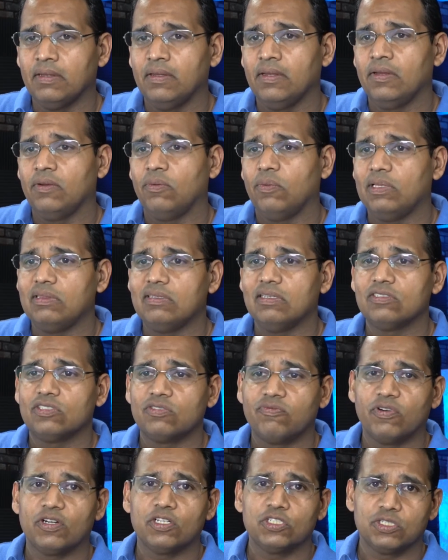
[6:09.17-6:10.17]
When this
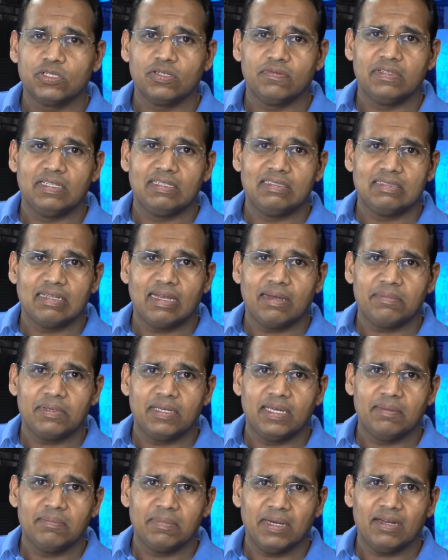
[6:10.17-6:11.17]
version of the exam
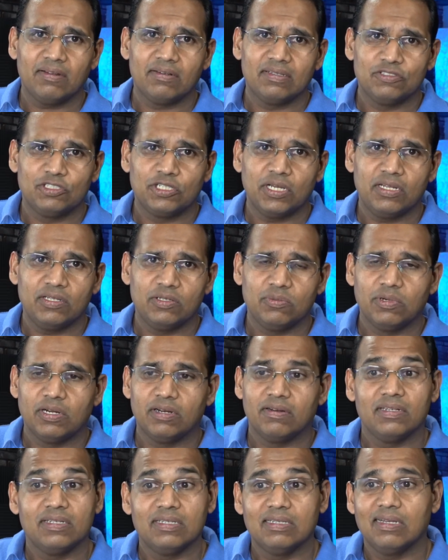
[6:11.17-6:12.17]
came out in
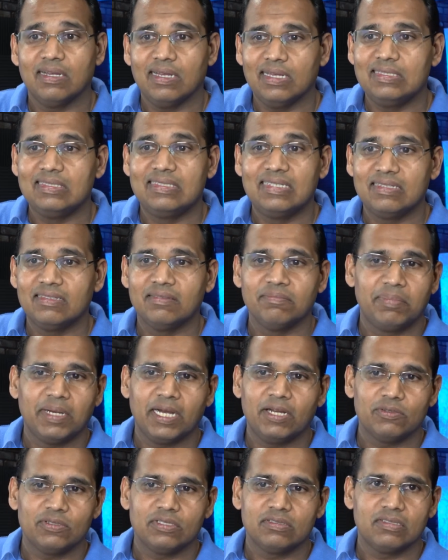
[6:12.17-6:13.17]
January, it didn't
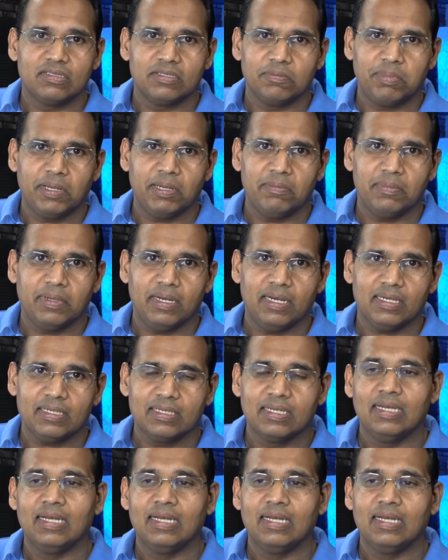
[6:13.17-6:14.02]
bound it to the PMBOK.